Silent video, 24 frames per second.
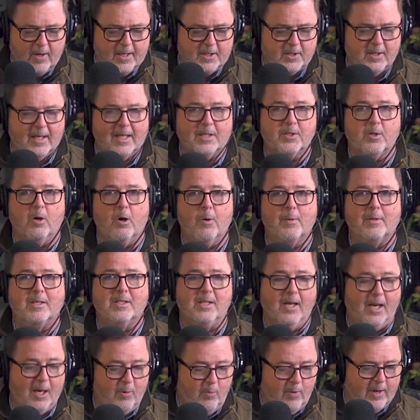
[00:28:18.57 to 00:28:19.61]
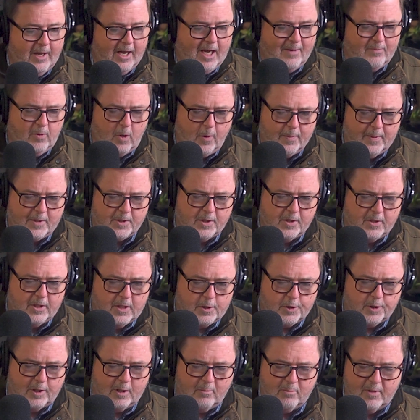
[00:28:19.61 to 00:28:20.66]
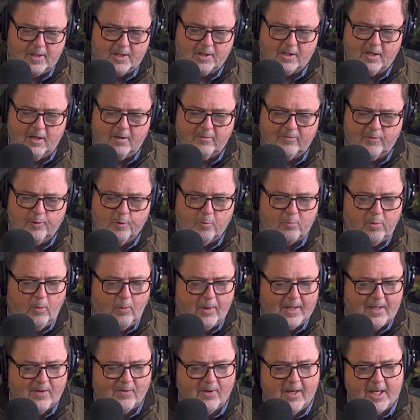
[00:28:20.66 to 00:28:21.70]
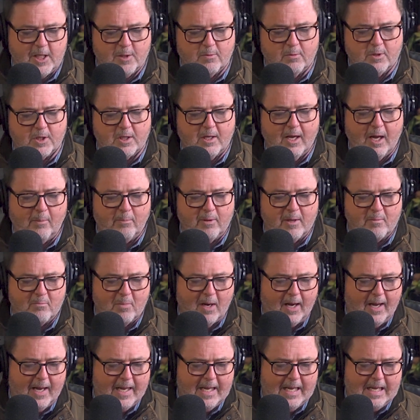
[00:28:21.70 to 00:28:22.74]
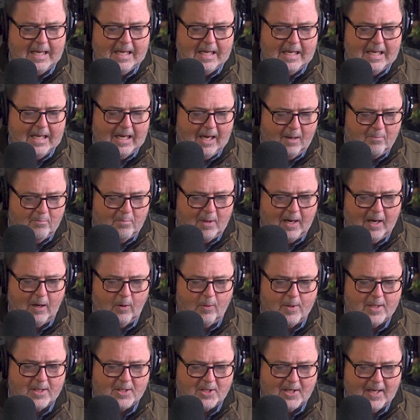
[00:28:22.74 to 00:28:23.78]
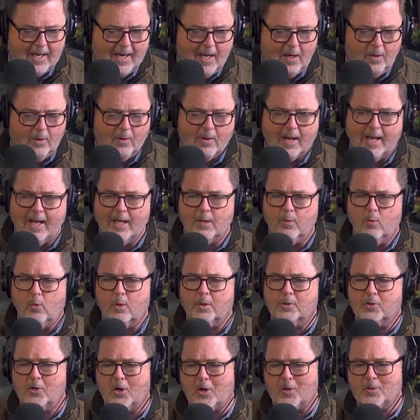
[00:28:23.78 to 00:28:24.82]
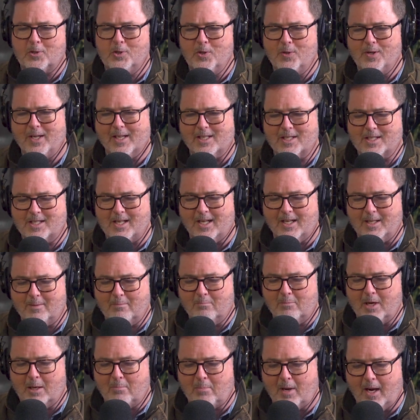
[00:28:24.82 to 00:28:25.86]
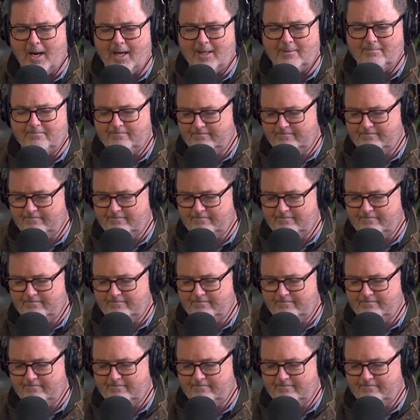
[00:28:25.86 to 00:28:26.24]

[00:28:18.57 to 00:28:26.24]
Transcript: friends, that's all the time we have on this edition of Mid South Viewpoint. Thanks for stopping by. I'm Byron Tyler, and we'll talk to you next time. Bye bye.